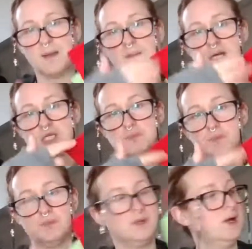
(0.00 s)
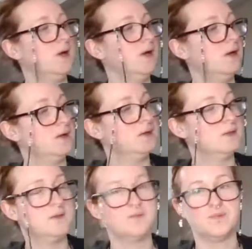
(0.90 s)
They're much,
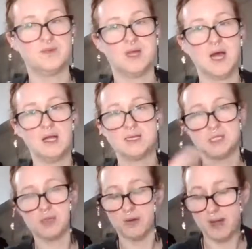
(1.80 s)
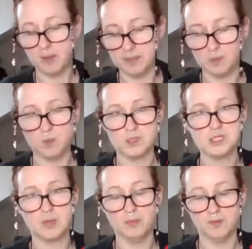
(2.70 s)
the colours are showing out a bit
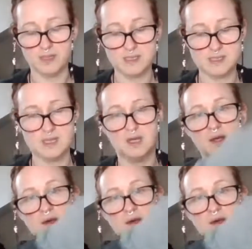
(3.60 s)
washed up on this.